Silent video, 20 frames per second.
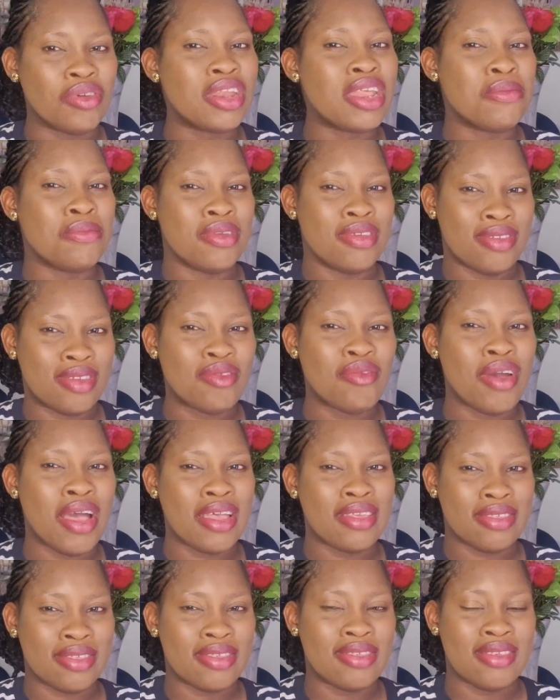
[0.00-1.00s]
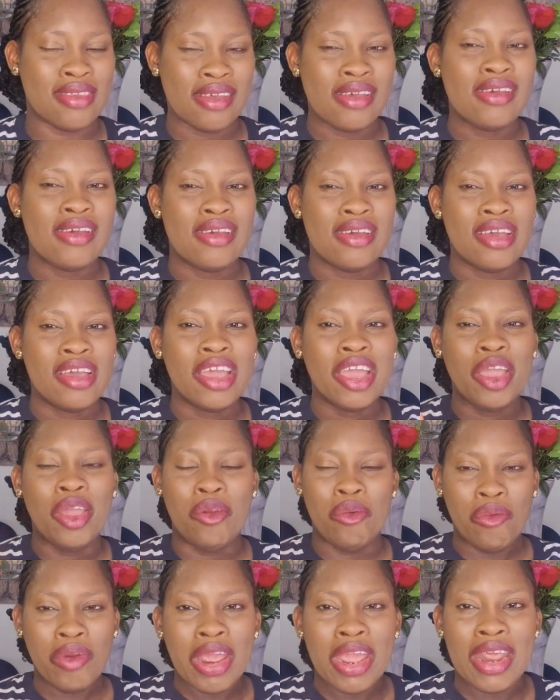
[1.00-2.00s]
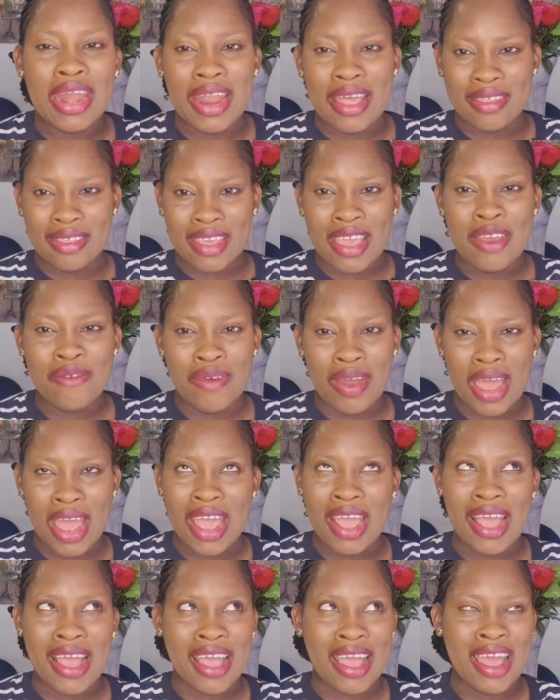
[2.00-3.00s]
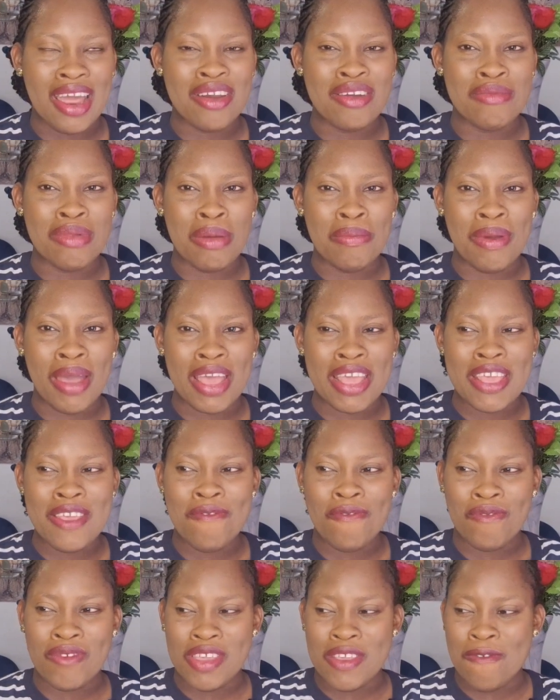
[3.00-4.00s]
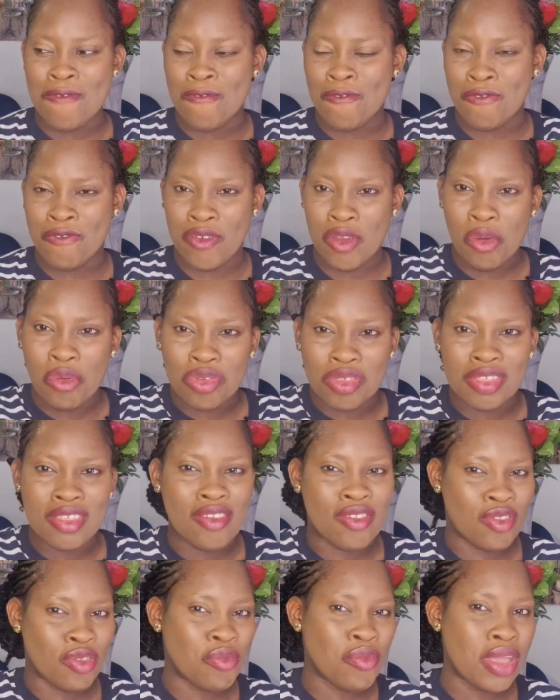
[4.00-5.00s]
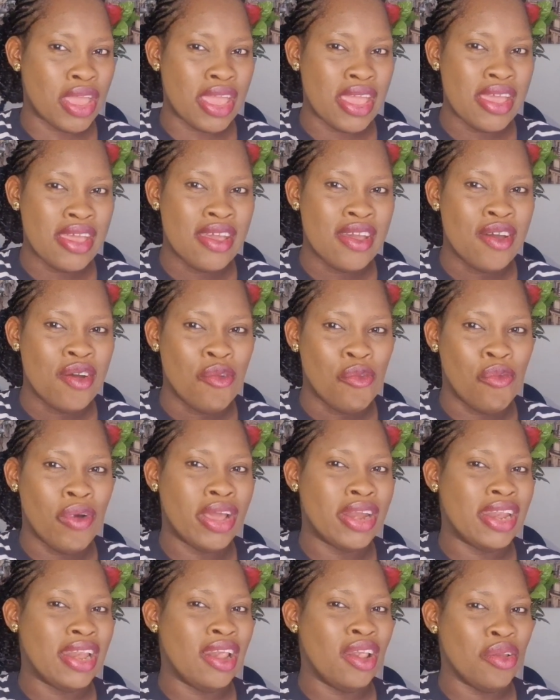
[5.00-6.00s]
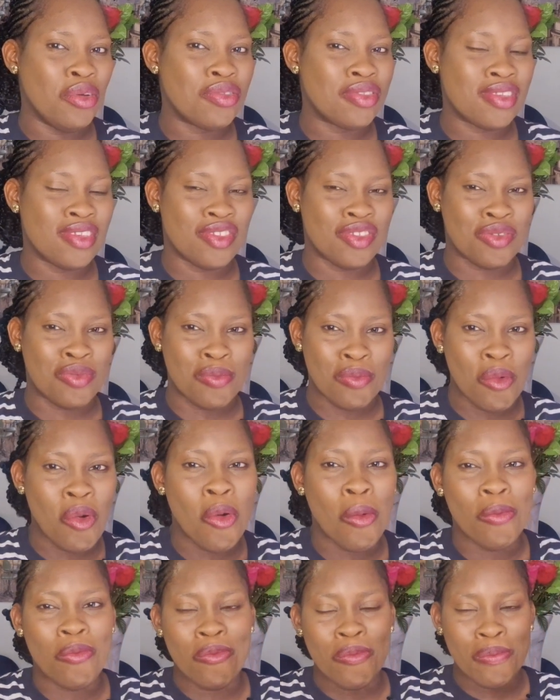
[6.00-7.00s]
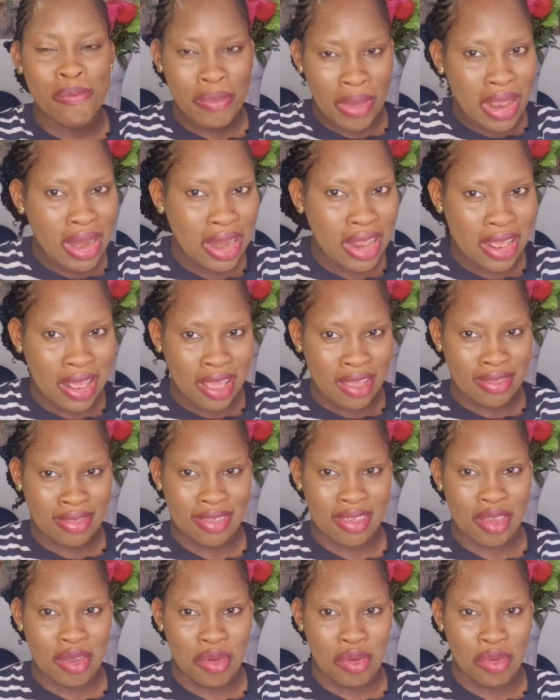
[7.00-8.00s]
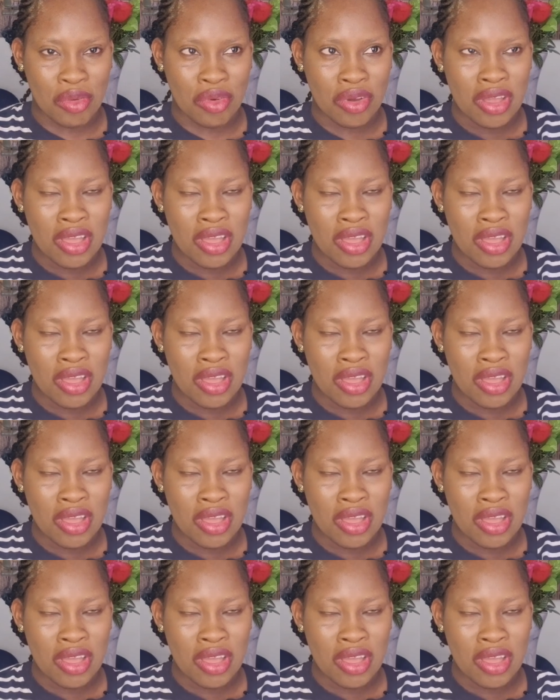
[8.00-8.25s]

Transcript: him is still as green as ever. I can't remember if he felt this way when he lost his mom many years ago,